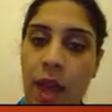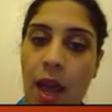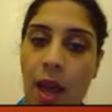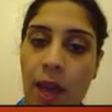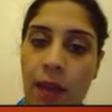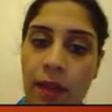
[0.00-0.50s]

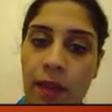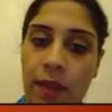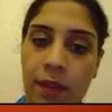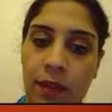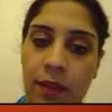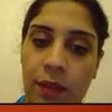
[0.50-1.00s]
and
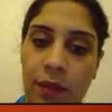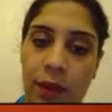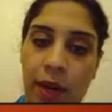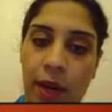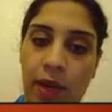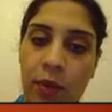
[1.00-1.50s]
the
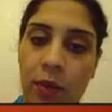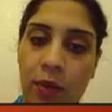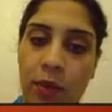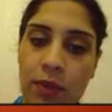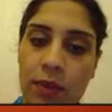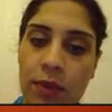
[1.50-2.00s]
rainy
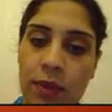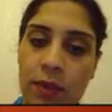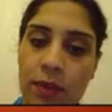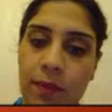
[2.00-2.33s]
boots.